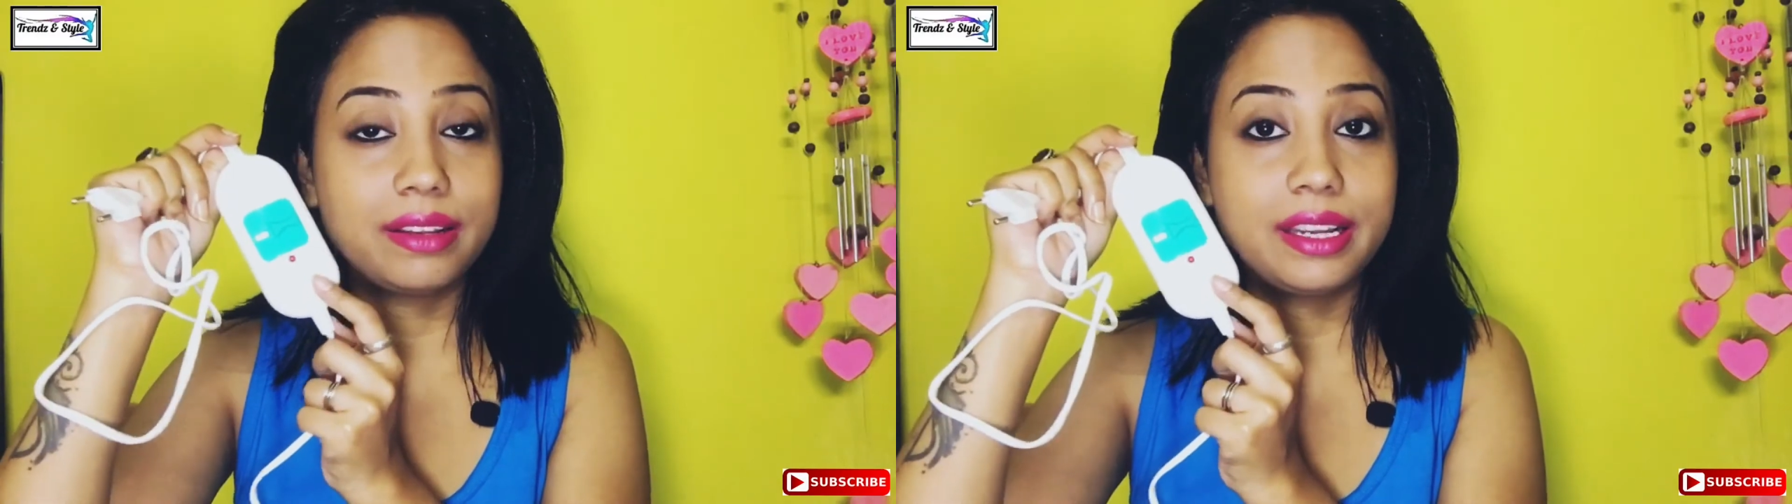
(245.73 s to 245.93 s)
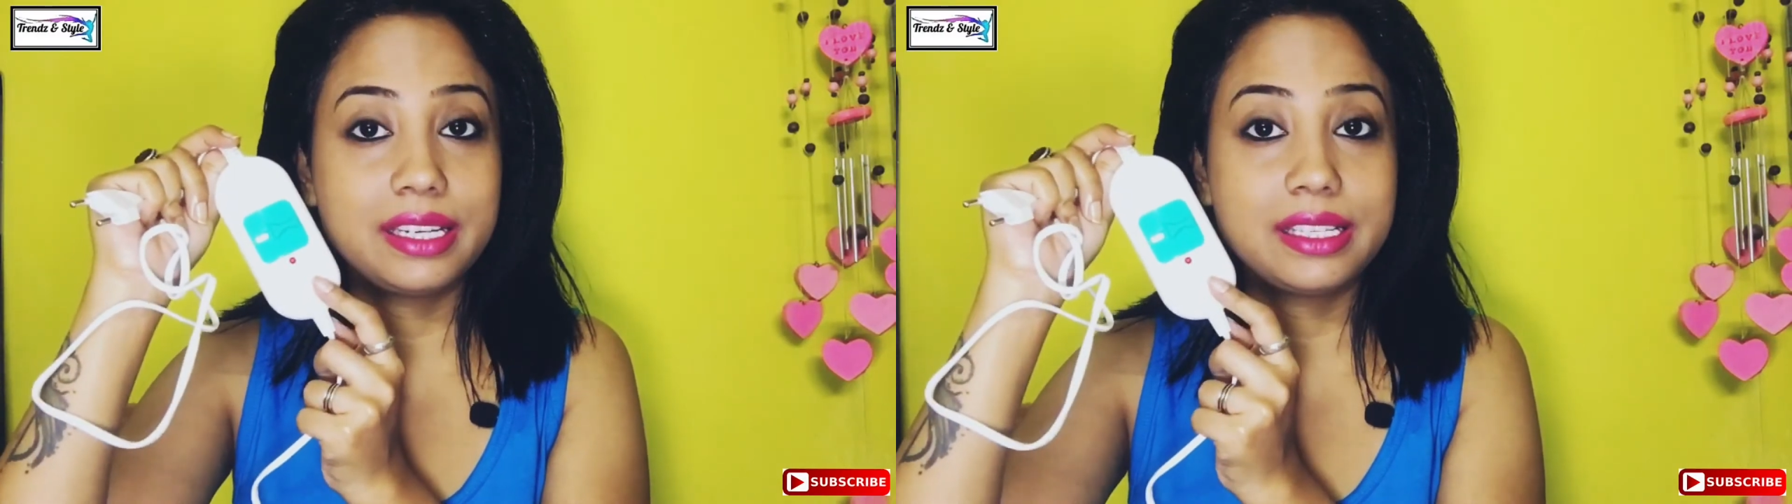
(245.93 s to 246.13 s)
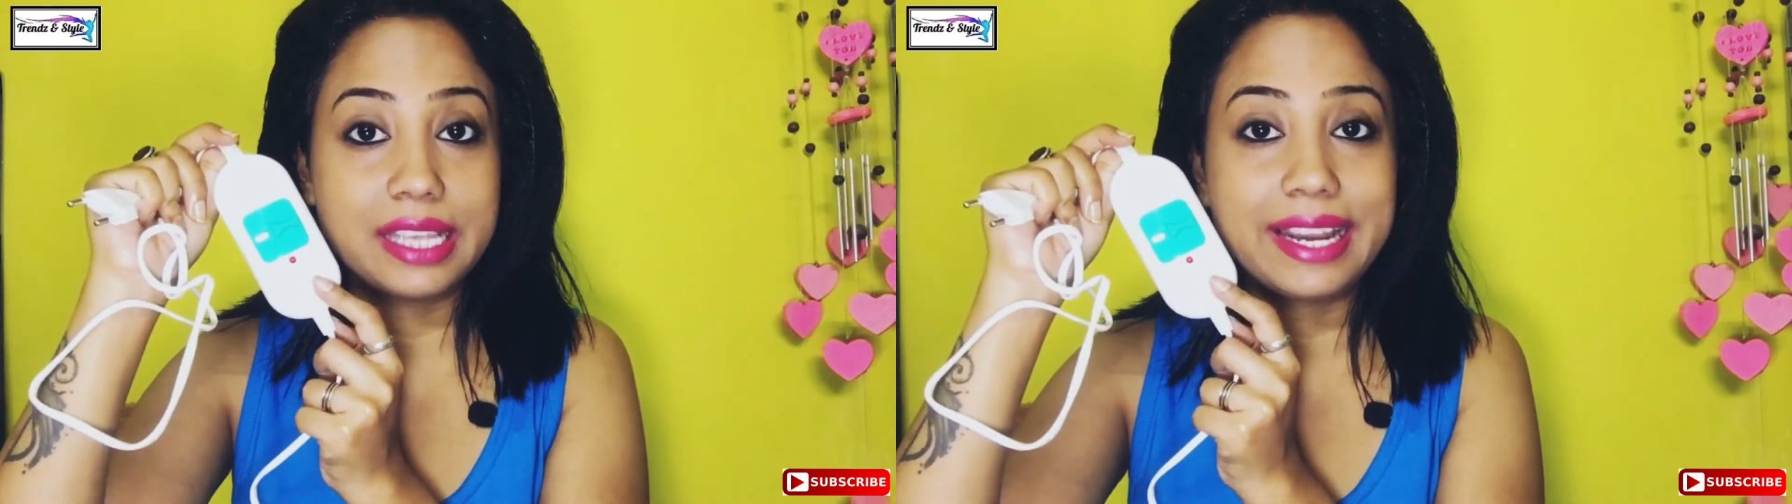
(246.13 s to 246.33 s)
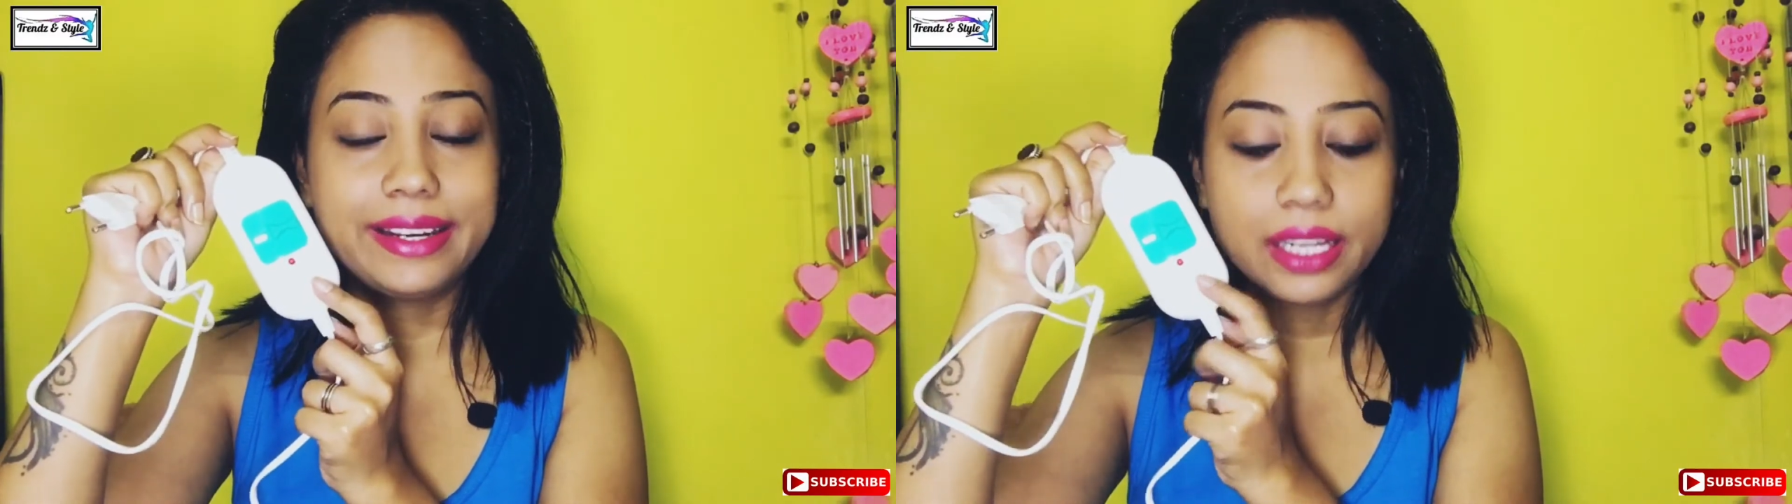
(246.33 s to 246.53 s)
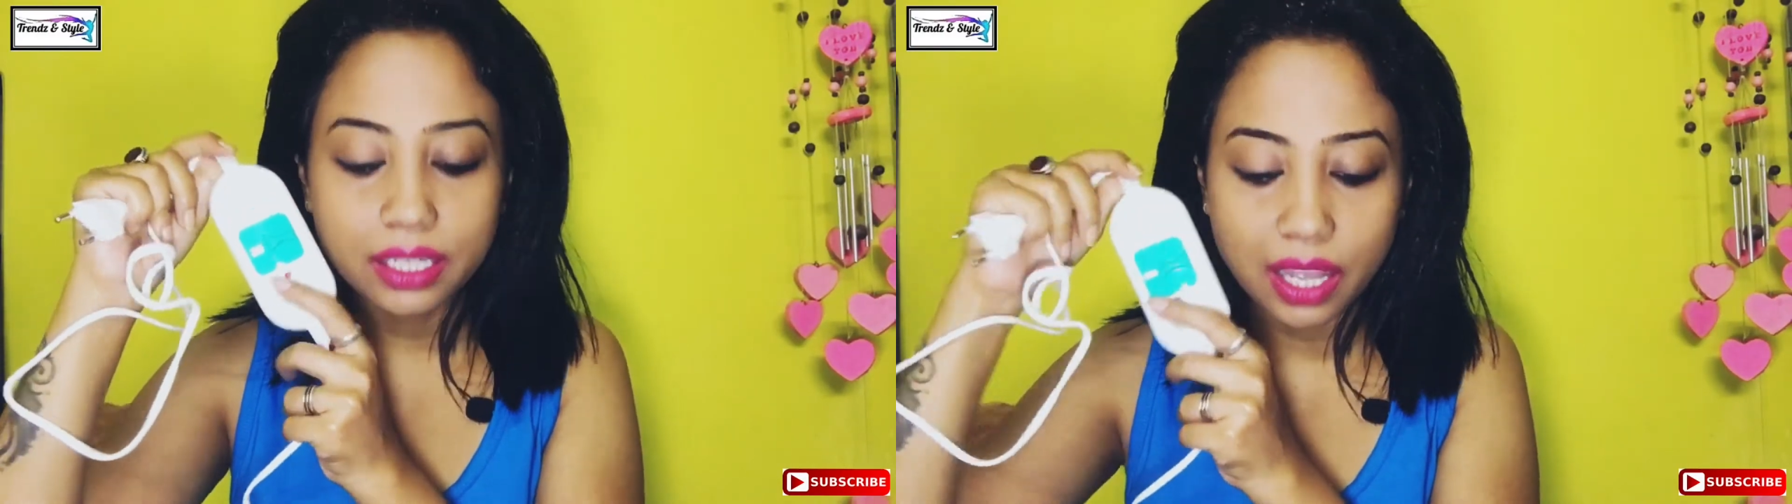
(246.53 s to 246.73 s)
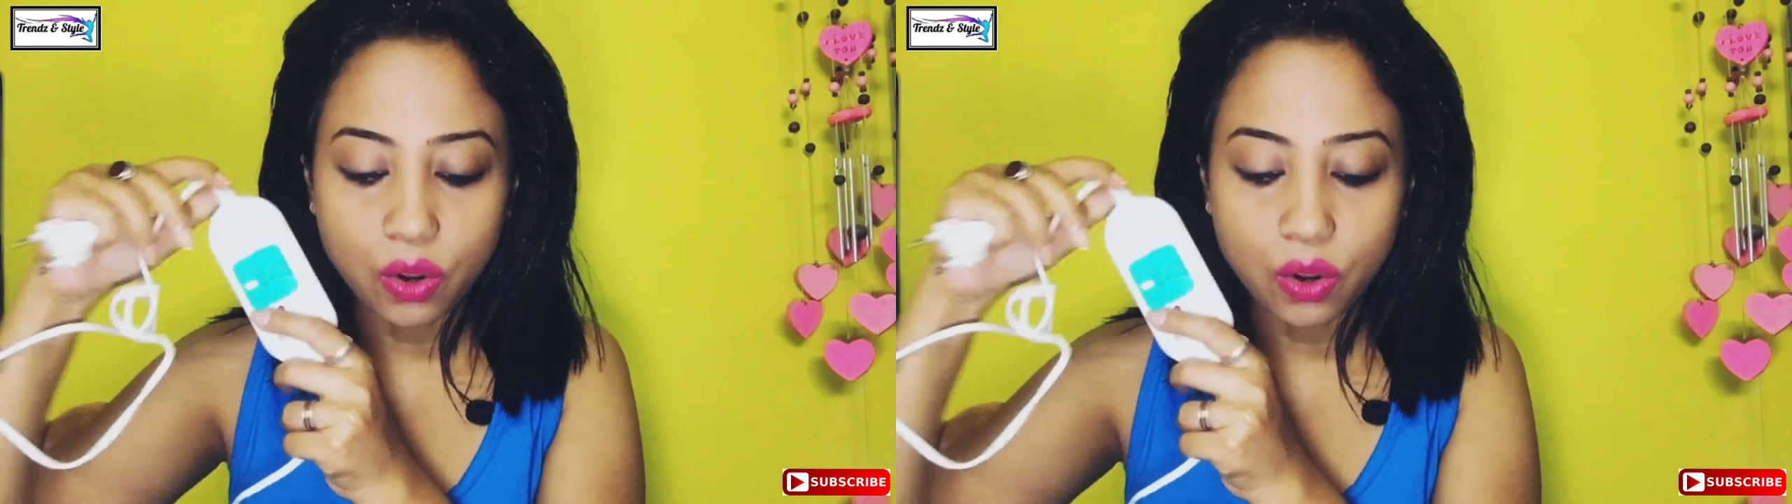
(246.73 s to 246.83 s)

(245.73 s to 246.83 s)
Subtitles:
it is heating now.